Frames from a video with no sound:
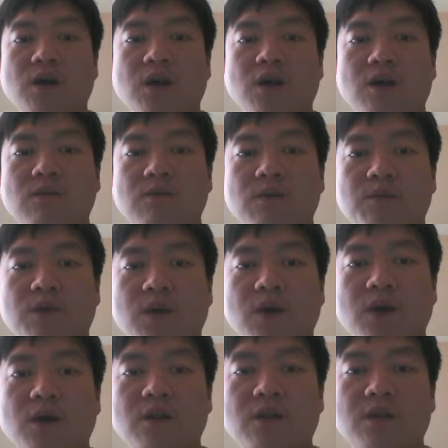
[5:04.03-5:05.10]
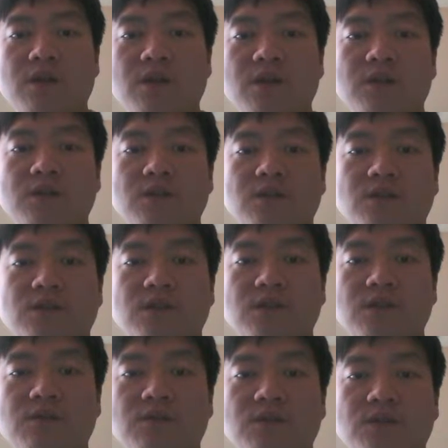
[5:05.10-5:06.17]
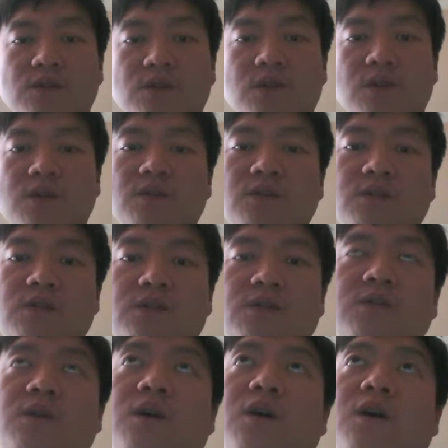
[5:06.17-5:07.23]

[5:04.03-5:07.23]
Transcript: have applied the sentiment analysis